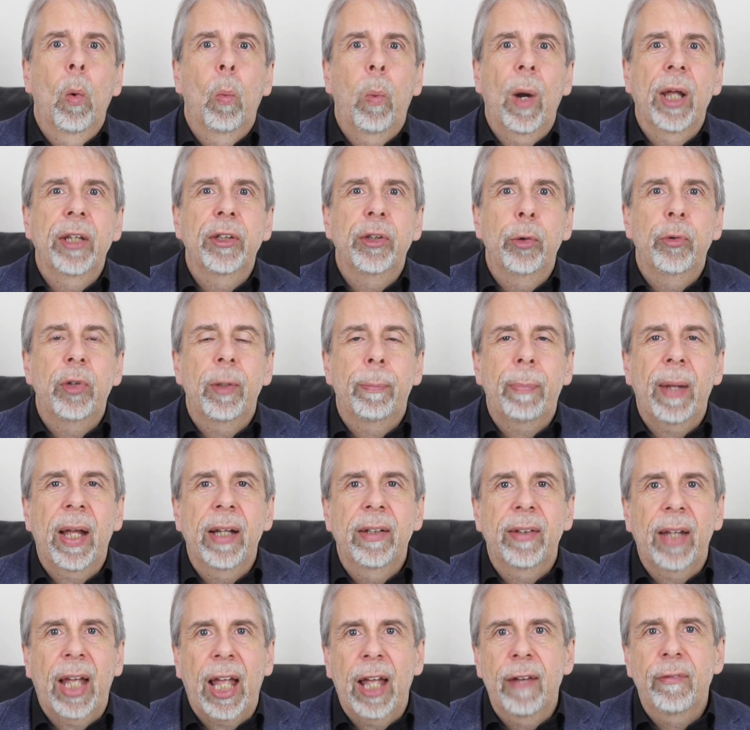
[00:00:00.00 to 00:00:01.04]
When you
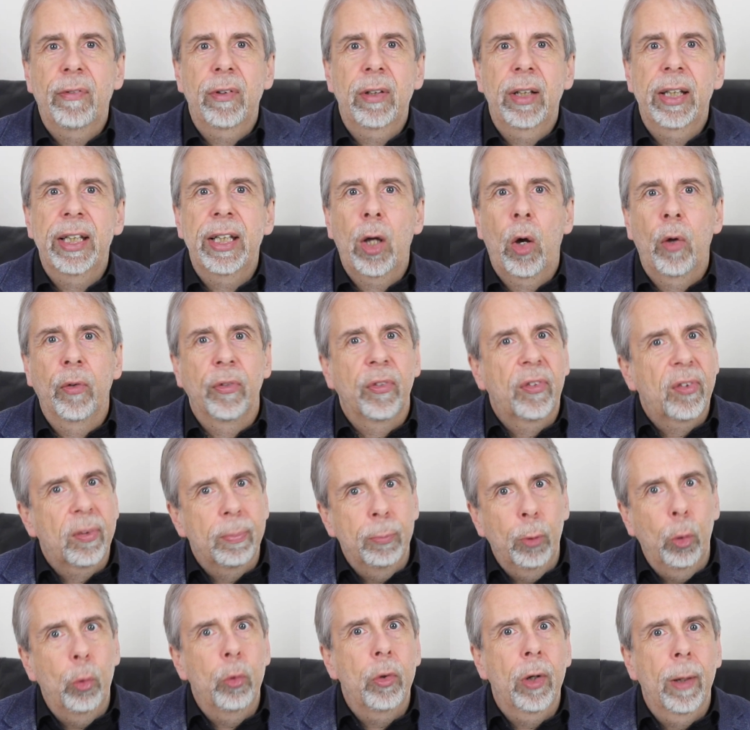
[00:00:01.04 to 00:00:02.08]
depend heavily on
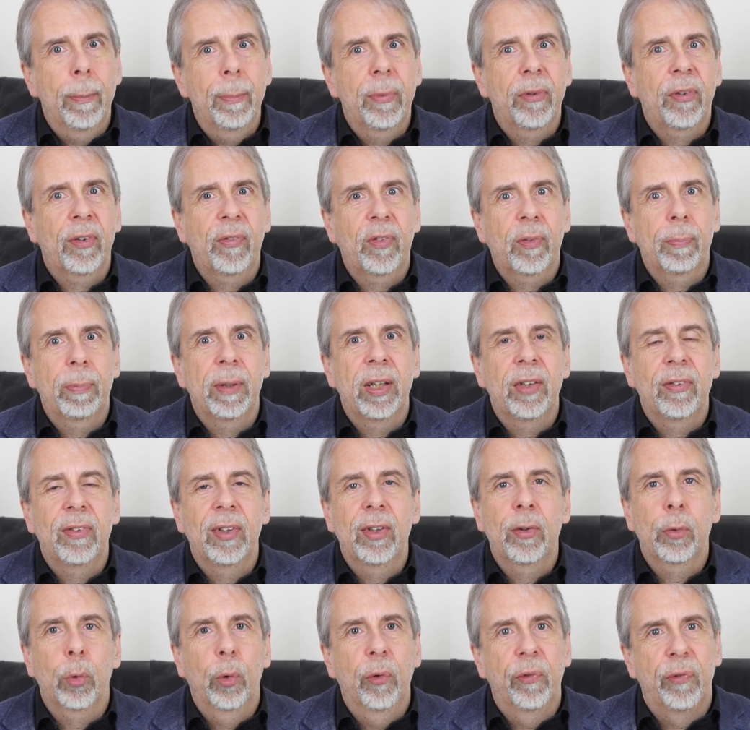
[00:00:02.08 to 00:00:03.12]
small numbers of
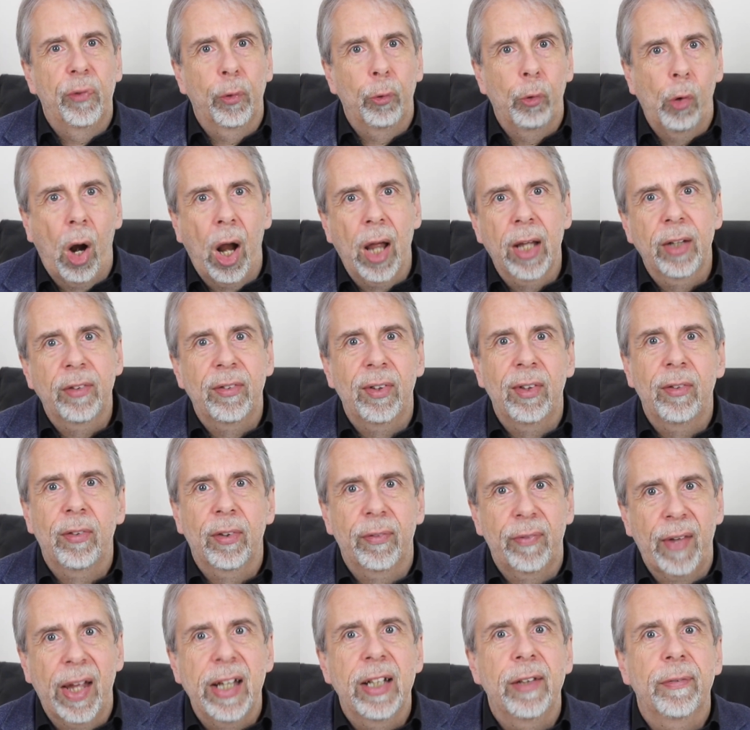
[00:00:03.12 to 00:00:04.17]
species or
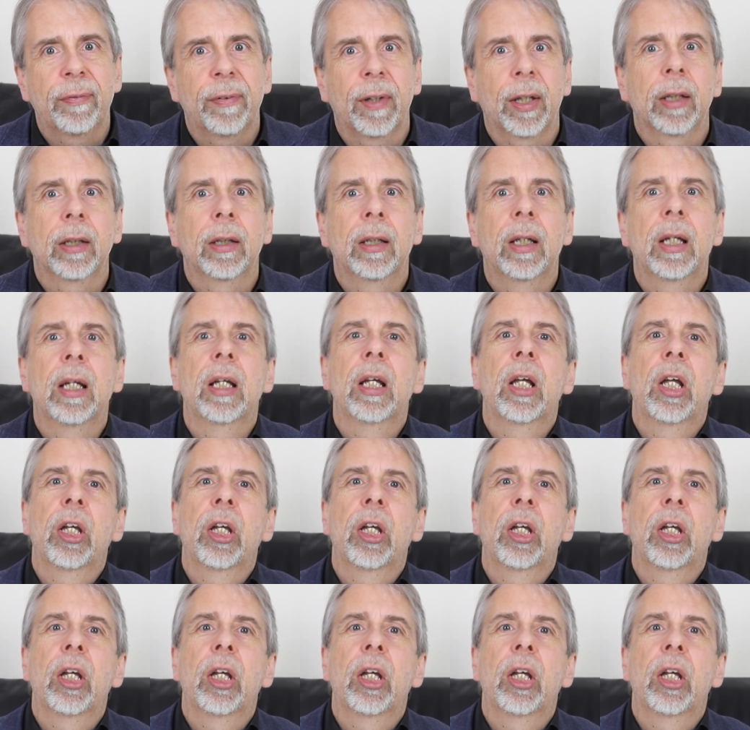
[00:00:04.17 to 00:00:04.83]
varieties of anything,